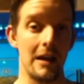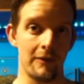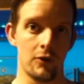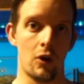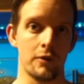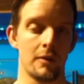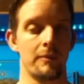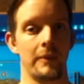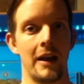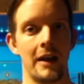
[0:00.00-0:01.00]
If not,
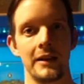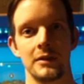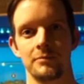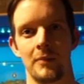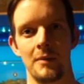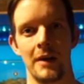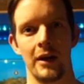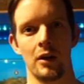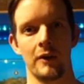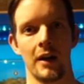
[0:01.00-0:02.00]
then at least maybe
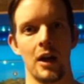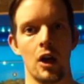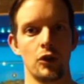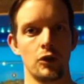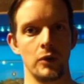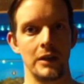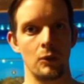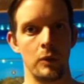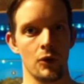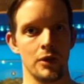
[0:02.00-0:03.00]
head over to the
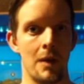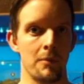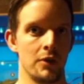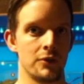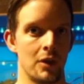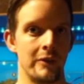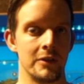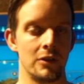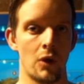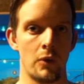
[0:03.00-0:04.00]
Welsh Ambulance
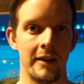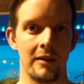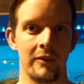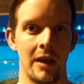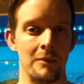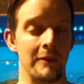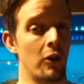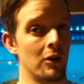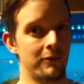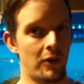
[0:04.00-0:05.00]
Service and donate to them. If
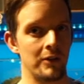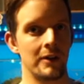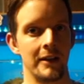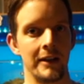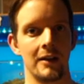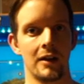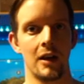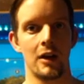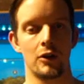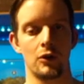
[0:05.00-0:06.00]
I can find a link
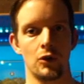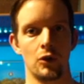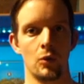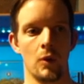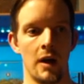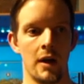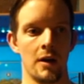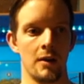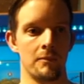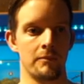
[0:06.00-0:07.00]
to
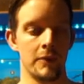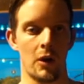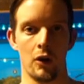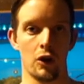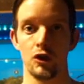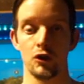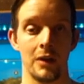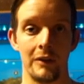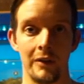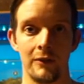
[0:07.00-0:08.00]
um, you know like a
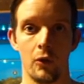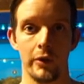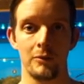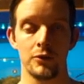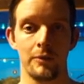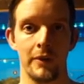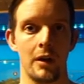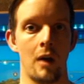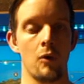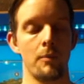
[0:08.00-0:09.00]
just giving for them or
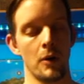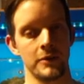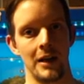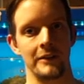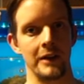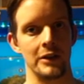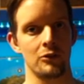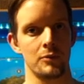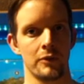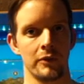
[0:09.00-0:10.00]
something I will post that in the
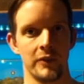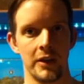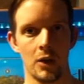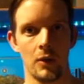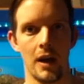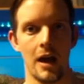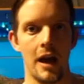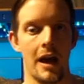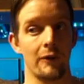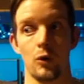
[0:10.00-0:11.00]
description of this video
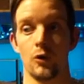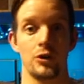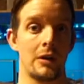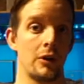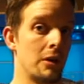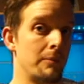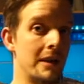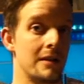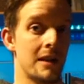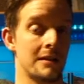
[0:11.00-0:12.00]
and of course shout out to the
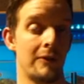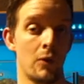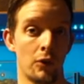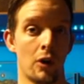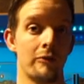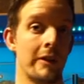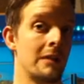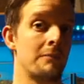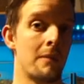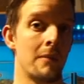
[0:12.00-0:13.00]
BTS if you're not
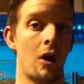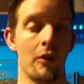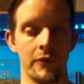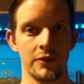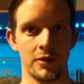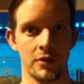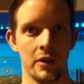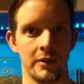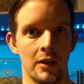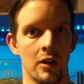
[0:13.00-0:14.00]
already a member of the
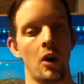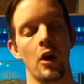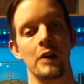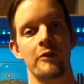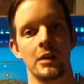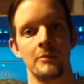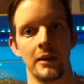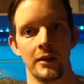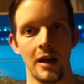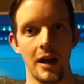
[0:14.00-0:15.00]
society I highly
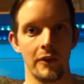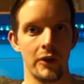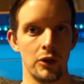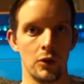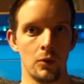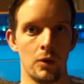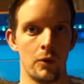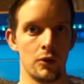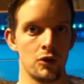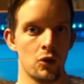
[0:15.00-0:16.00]
recommend that you
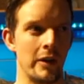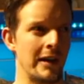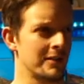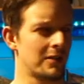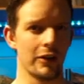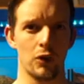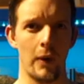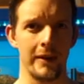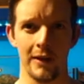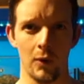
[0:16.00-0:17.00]
go and join it it's like
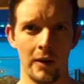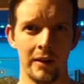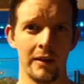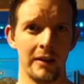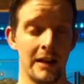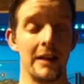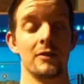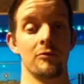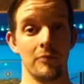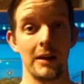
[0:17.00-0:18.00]
20 quid and it
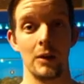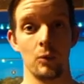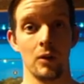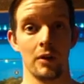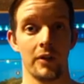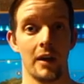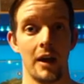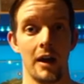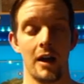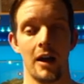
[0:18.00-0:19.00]
is really worth
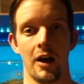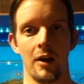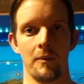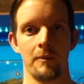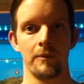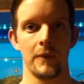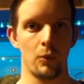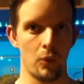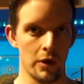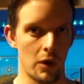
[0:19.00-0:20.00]
um,
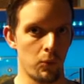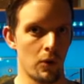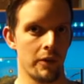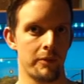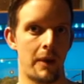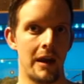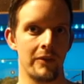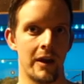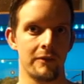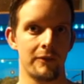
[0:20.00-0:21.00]
you know worth
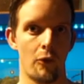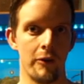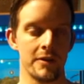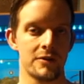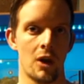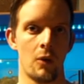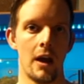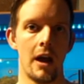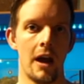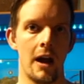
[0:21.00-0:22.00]
paying that forward so
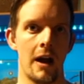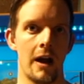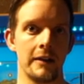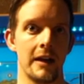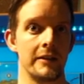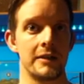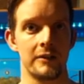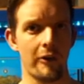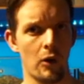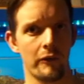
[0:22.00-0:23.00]
uh, yeah this
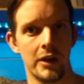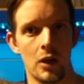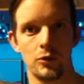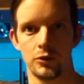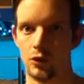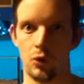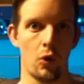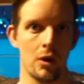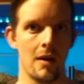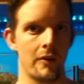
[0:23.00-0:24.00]
is a very quick video just to
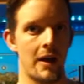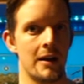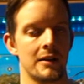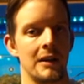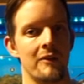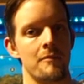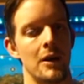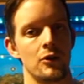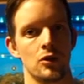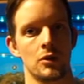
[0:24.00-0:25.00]
talk about that give a
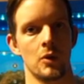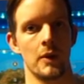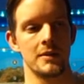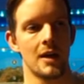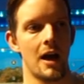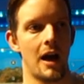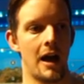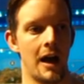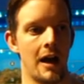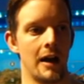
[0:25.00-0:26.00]
mention to it
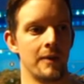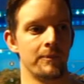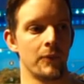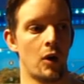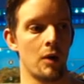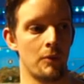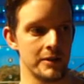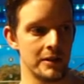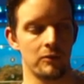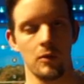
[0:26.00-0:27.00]
um, I
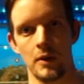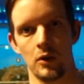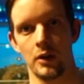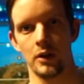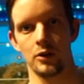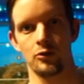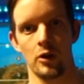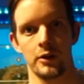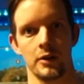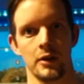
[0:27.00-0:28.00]
myself will be looking at
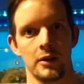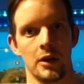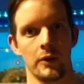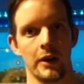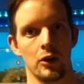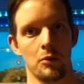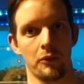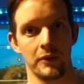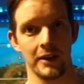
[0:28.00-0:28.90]
trying to you know get a couple of